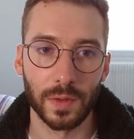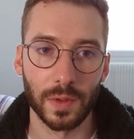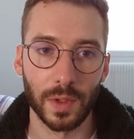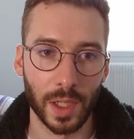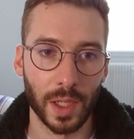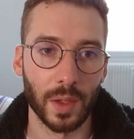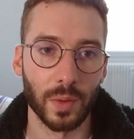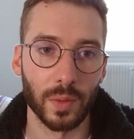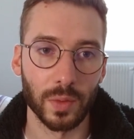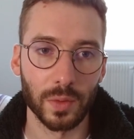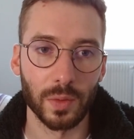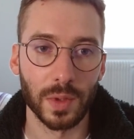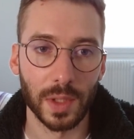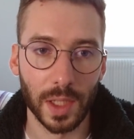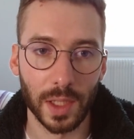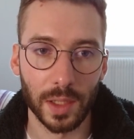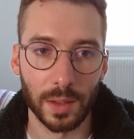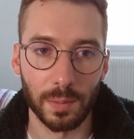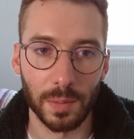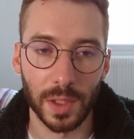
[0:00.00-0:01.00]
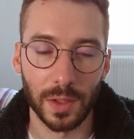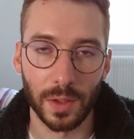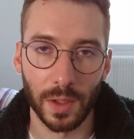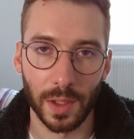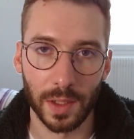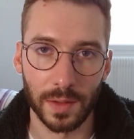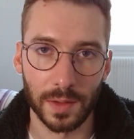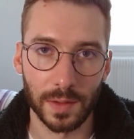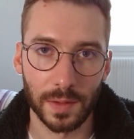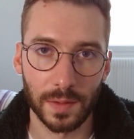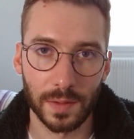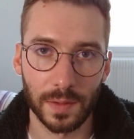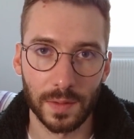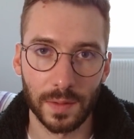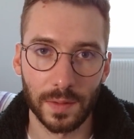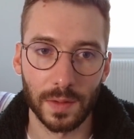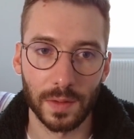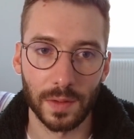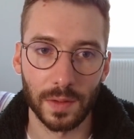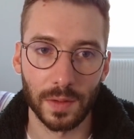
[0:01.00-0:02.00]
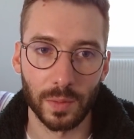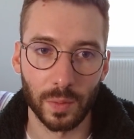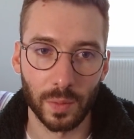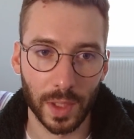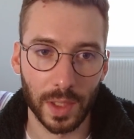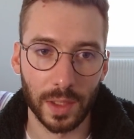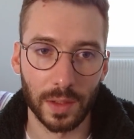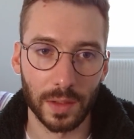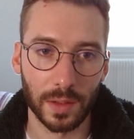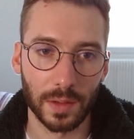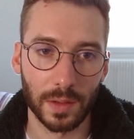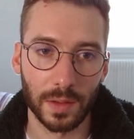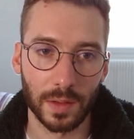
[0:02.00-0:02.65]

how to get better at it when